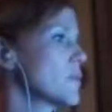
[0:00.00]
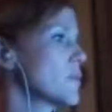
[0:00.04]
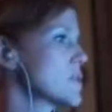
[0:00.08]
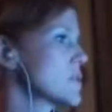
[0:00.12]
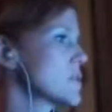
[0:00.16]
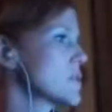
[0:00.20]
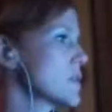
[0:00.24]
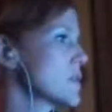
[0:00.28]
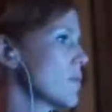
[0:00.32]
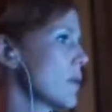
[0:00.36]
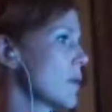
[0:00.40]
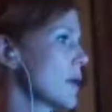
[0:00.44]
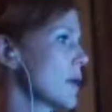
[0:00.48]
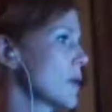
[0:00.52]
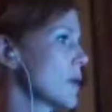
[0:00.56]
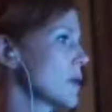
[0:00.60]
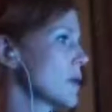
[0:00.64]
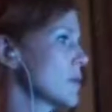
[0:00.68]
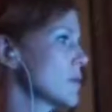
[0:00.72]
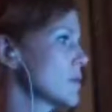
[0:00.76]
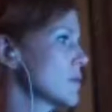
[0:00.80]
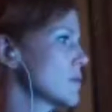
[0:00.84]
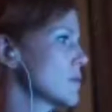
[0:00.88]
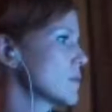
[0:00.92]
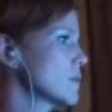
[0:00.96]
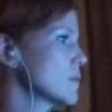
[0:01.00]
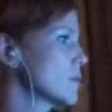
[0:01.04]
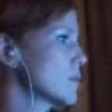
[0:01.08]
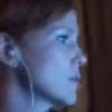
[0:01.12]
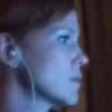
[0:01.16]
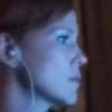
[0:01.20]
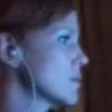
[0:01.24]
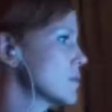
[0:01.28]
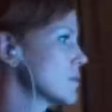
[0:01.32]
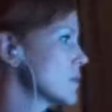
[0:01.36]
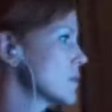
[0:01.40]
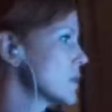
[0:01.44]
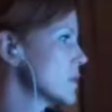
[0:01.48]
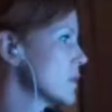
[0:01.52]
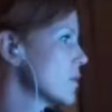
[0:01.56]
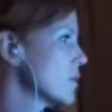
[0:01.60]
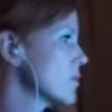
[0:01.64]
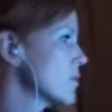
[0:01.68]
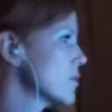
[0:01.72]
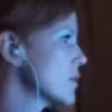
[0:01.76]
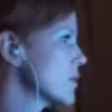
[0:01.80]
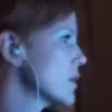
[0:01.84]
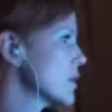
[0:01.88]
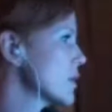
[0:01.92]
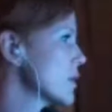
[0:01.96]
just get my thing
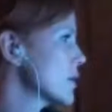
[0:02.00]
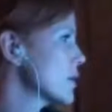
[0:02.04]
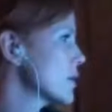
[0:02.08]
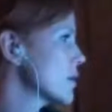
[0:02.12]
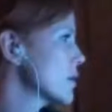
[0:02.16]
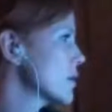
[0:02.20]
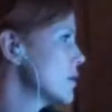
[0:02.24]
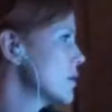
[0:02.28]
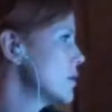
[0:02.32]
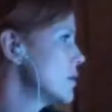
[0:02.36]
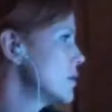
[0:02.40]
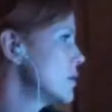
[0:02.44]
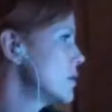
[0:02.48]
over here.